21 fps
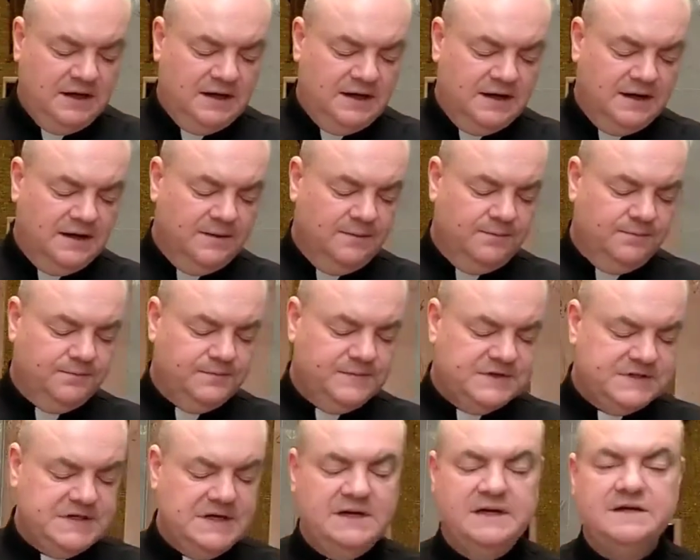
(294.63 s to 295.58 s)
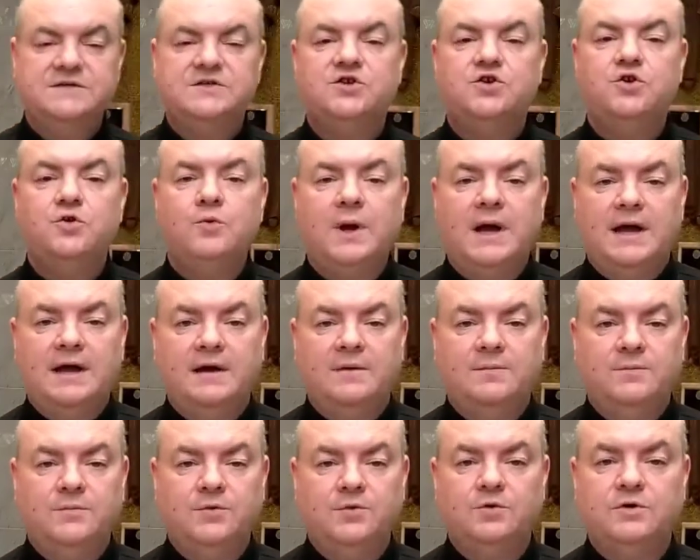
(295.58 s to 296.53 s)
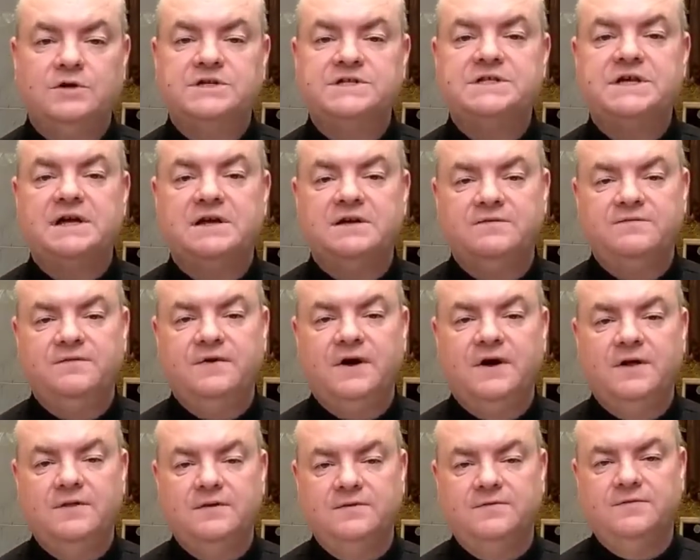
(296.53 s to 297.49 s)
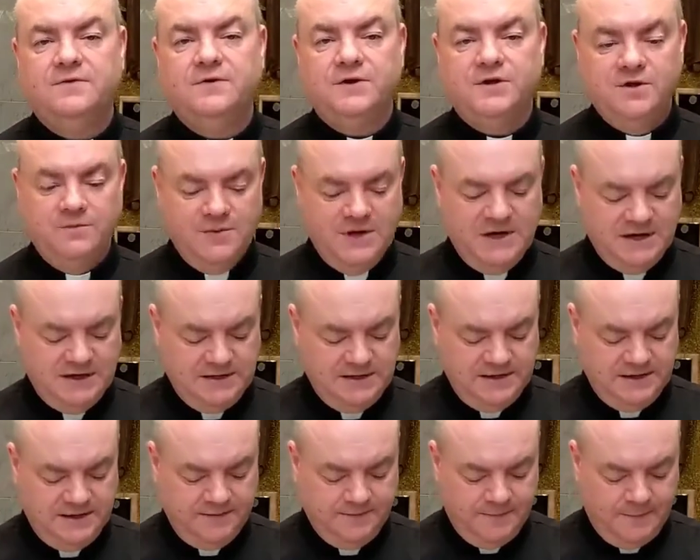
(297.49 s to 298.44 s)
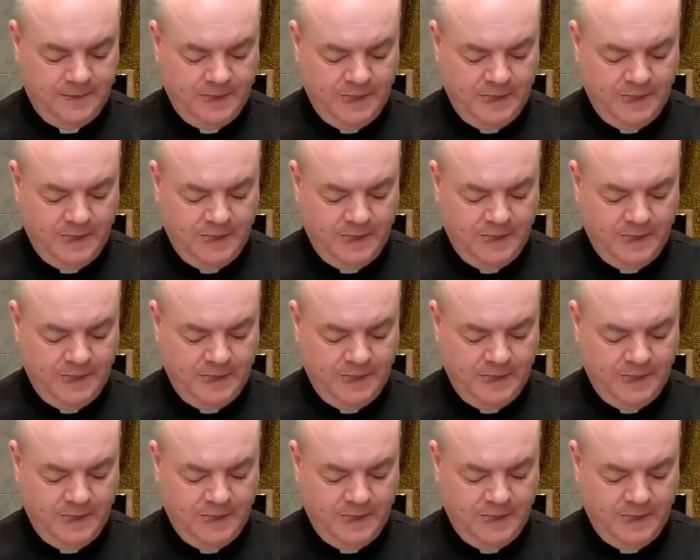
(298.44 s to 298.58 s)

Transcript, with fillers: um, seen as a new Adam, or a second father for humanity.